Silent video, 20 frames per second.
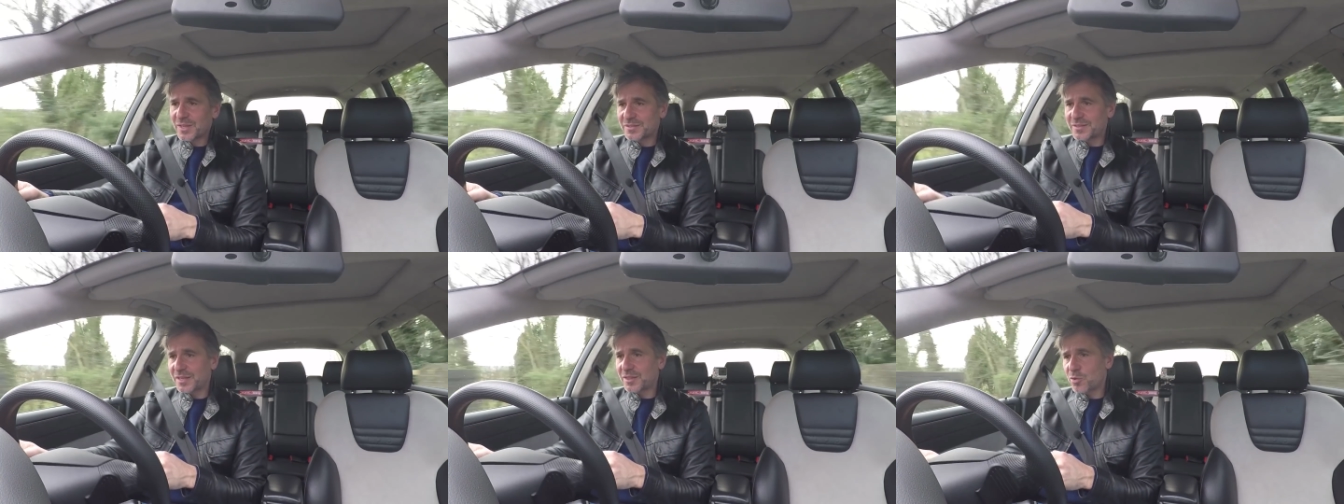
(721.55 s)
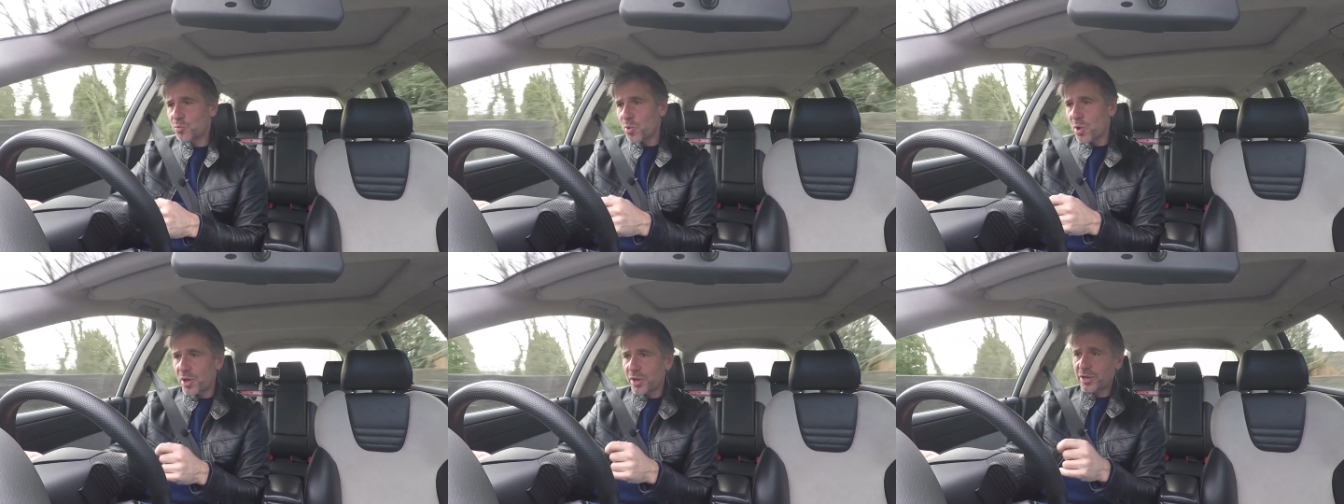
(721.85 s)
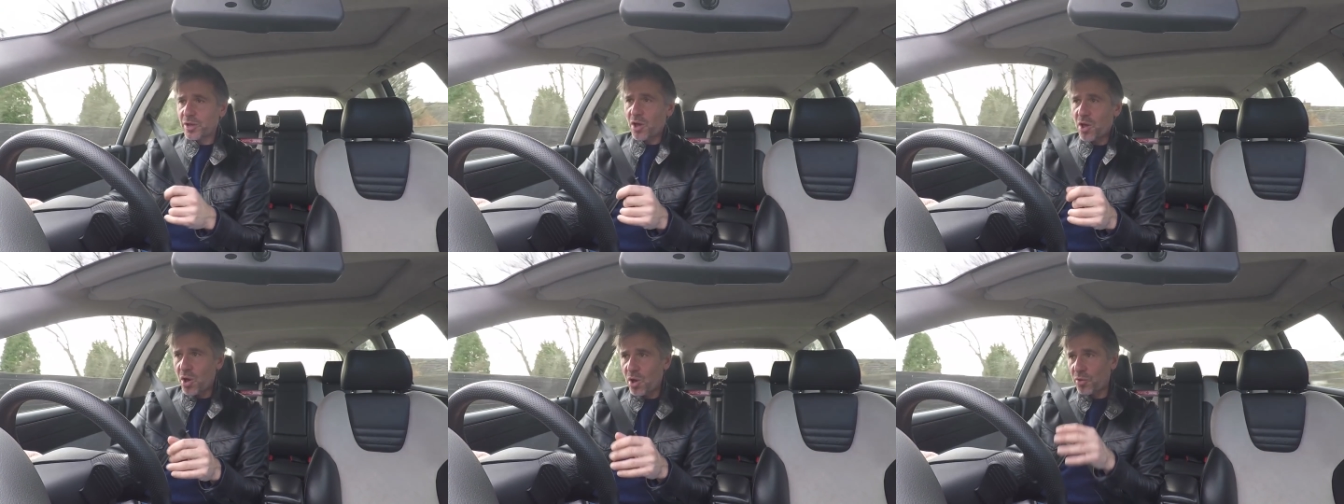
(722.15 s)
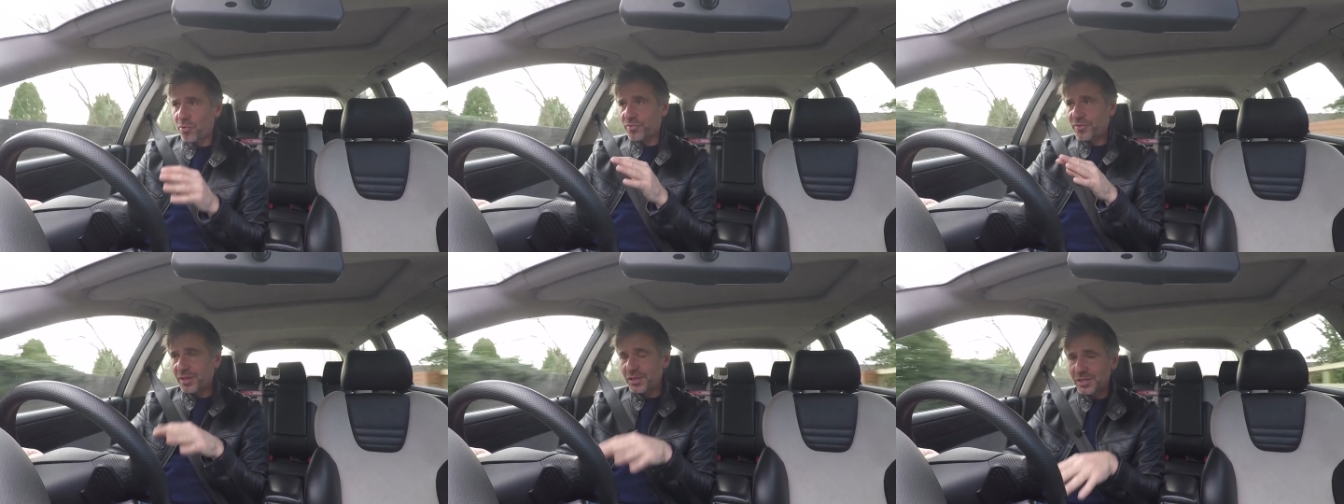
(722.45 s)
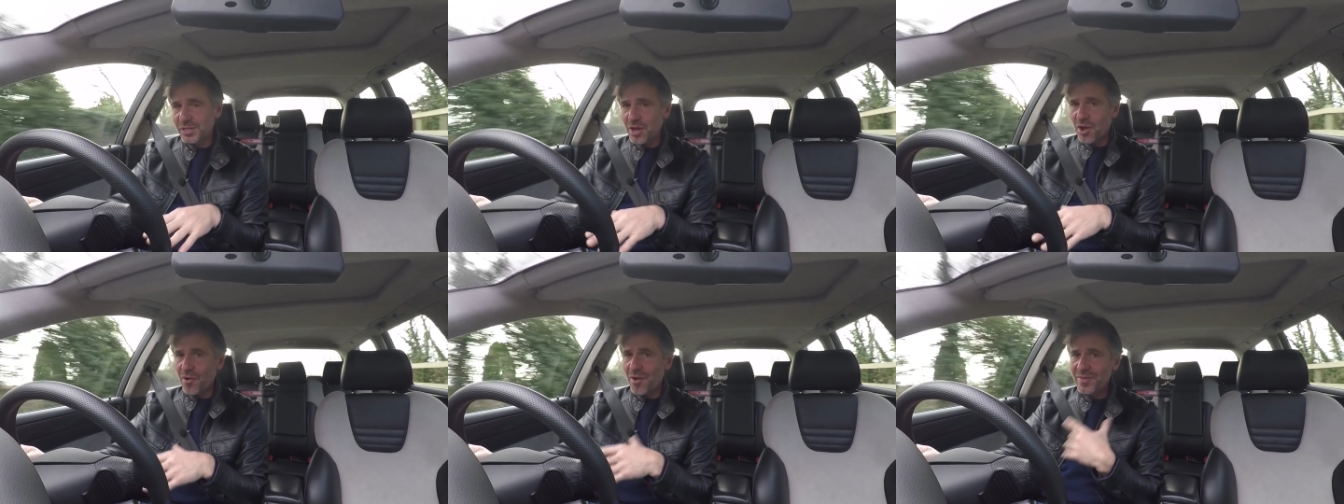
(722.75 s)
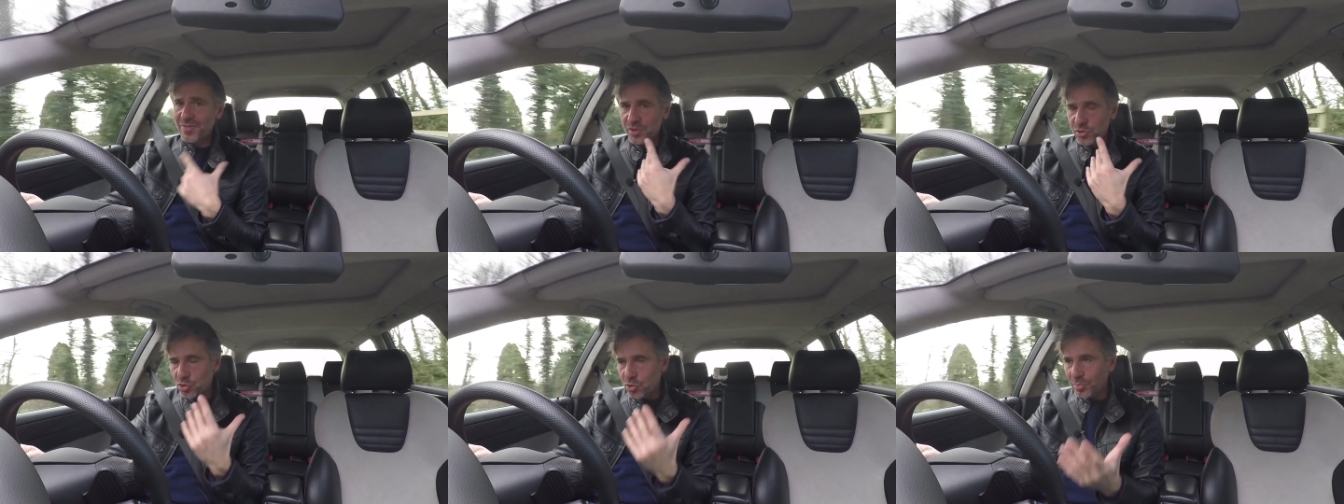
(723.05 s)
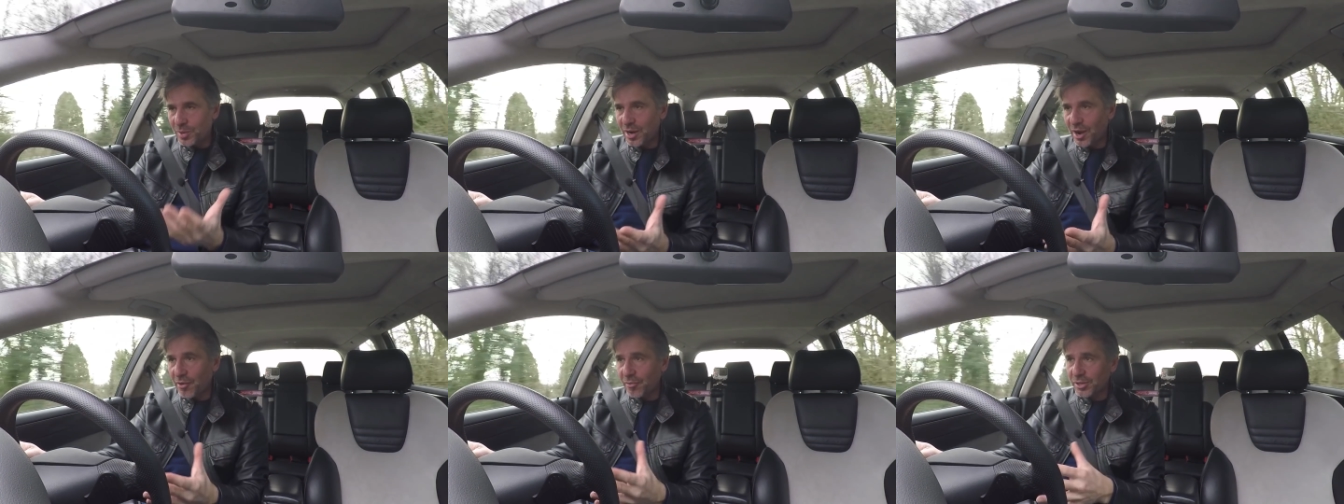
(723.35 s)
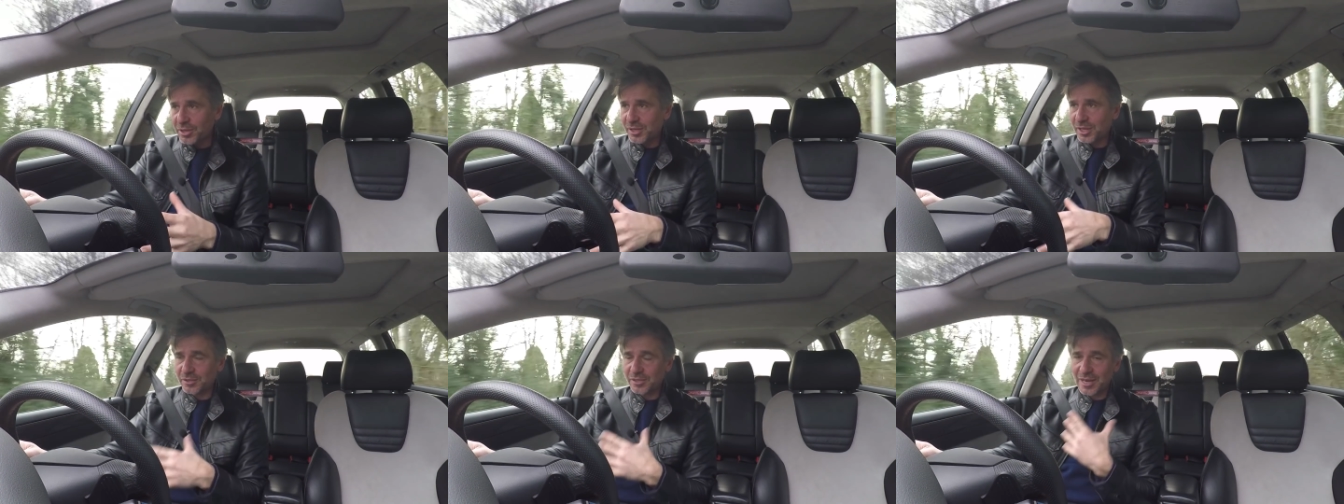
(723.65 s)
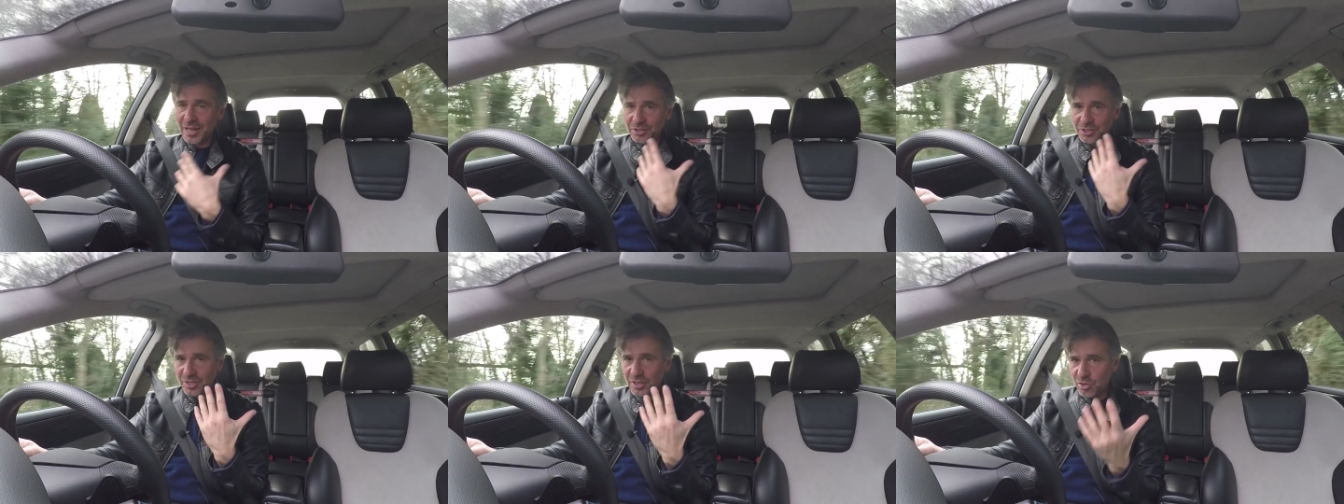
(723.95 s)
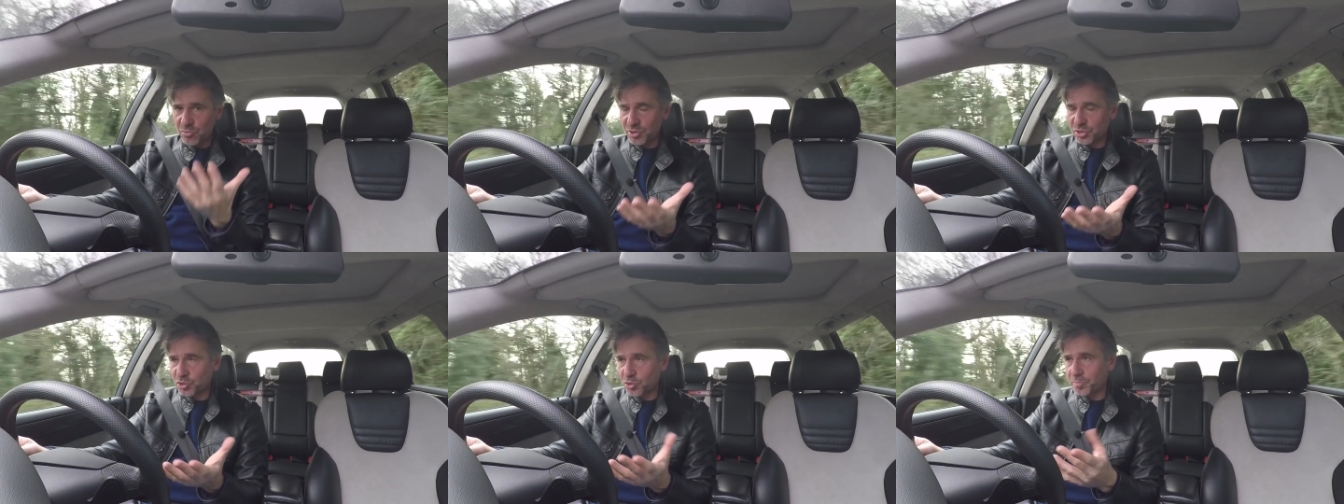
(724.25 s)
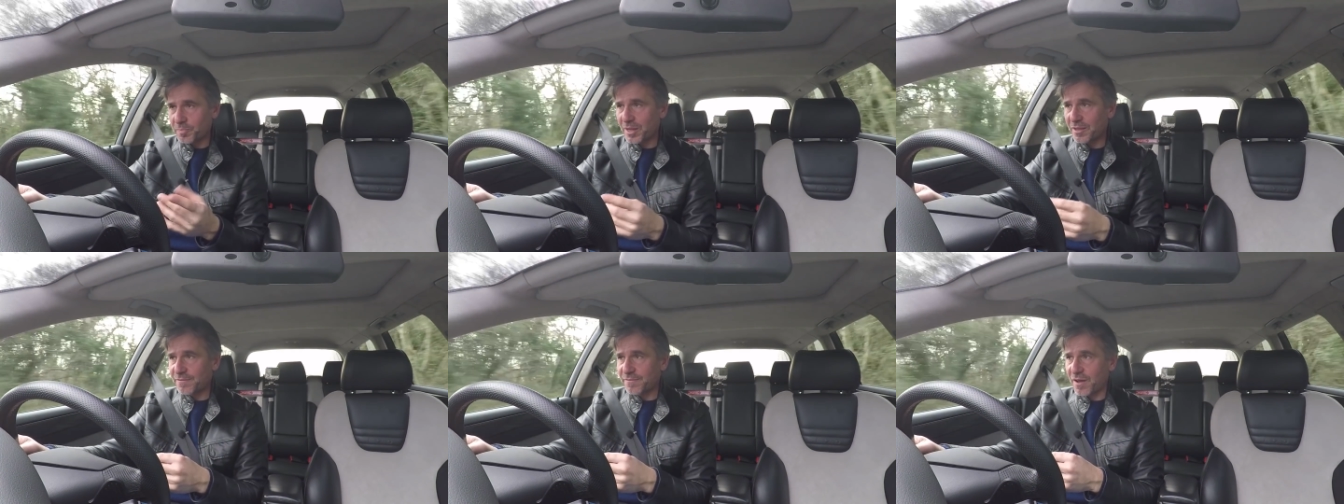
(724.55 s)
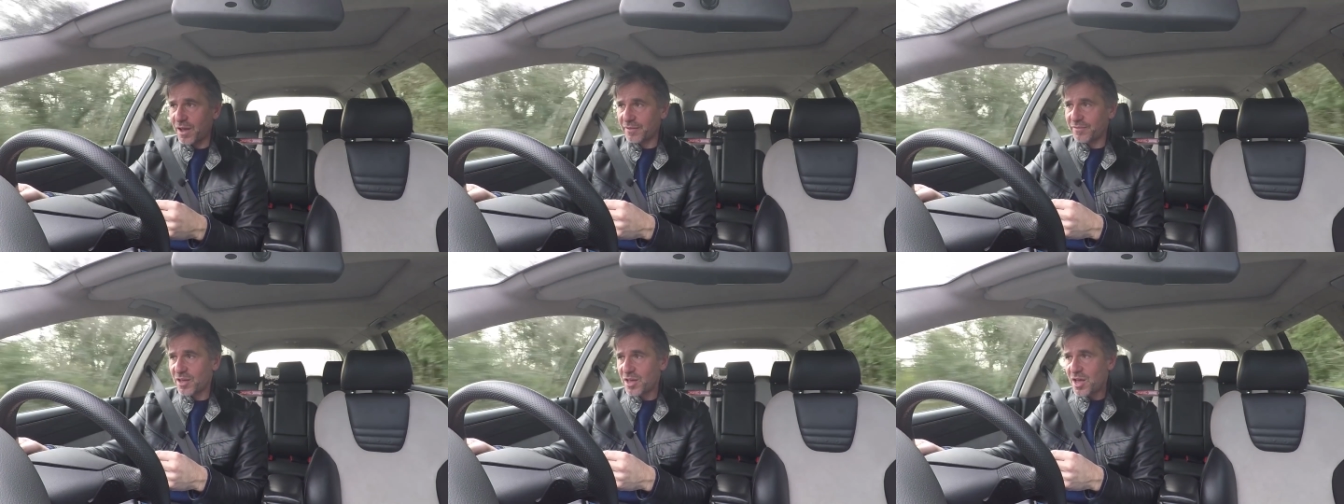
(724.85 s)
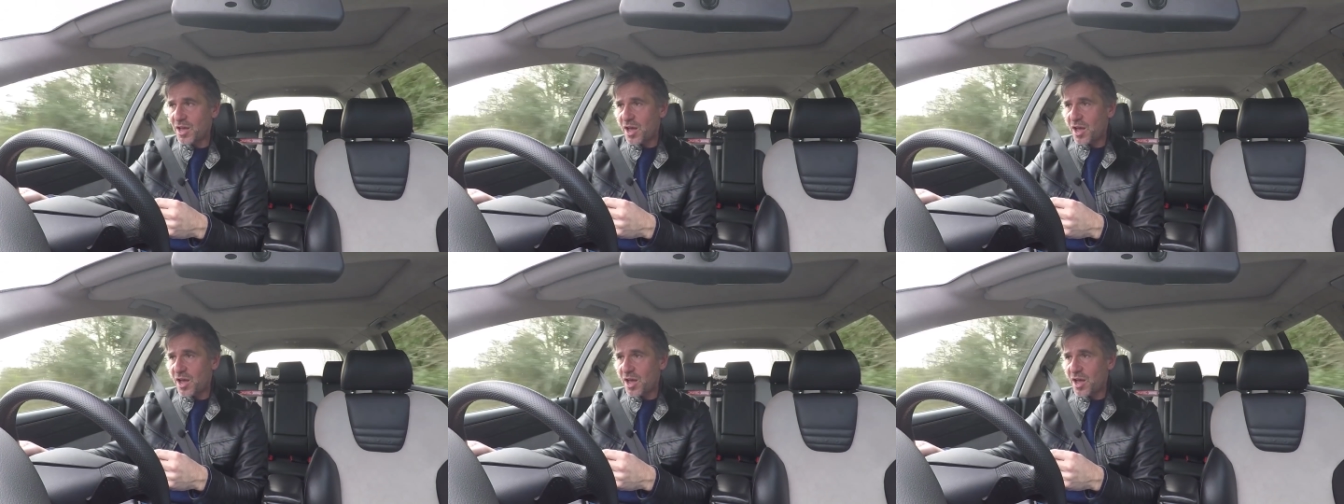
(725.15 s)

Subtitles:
did the work on this car and the normal RS6 and actually the original B5